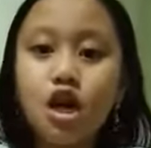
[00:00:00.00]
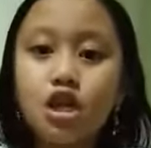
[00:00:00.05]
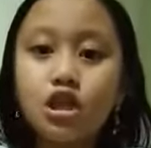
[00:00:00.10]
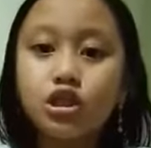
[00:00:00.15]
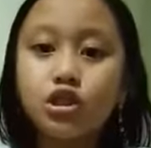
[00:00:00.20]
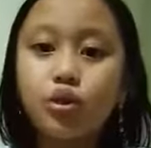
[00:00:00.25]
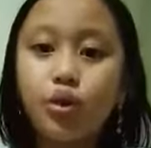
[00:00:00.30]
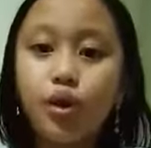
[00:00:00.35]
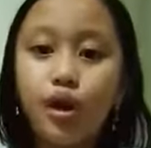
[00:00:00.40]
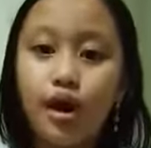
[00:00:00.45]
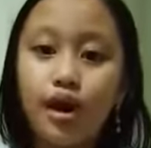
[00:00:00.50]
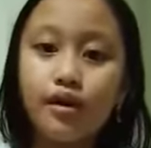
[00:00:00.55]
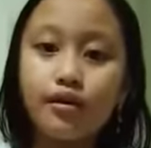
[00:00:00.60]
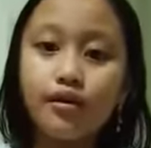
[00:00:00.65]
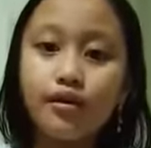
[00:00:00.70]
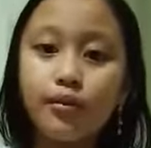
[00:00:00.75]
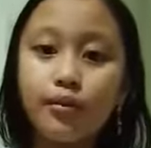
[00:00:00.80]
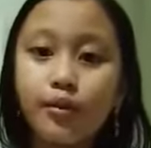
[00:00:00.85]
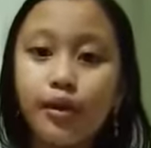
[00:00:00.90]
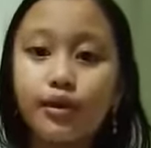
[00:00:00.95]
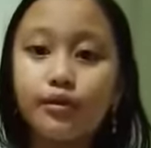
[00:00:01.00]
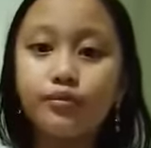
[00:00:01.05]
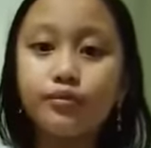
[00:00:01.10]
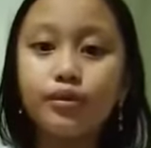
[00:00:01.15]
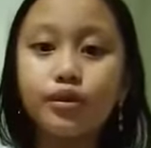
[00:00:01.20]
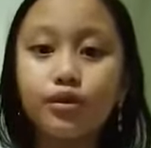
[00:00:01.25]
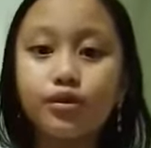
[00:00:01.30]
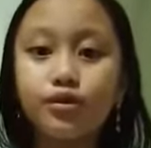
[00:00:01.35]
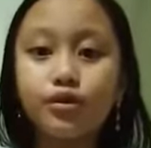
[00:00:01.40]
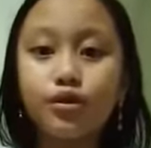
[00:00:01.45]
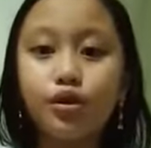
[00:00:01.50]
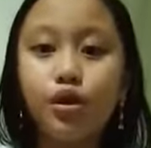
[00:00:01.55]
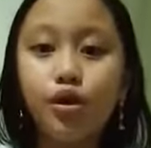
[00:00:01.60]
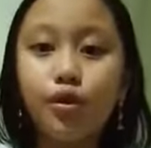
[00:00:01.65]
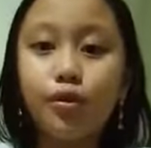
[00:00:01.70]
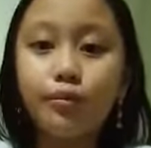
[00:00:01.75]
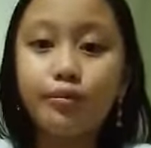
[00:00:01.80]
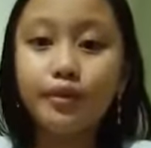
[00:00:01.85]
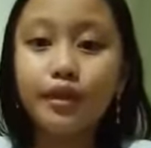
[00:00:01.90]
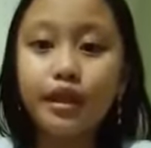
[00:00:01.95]
so everyone will
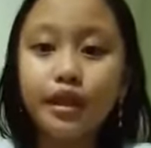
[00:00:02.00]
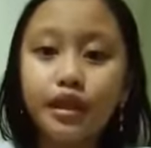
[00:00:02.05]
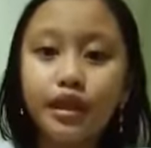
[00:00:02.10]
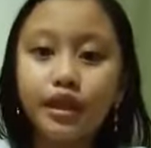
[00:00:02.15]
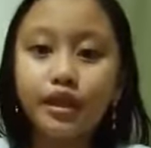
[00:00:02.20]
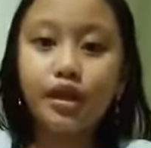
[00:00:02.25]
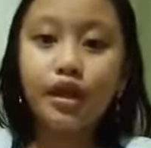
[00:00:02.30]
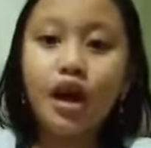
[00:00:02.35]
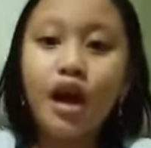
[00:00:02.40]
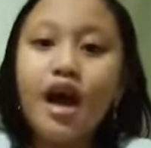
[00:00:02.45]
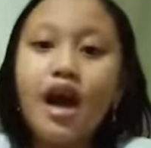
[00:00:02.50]
know me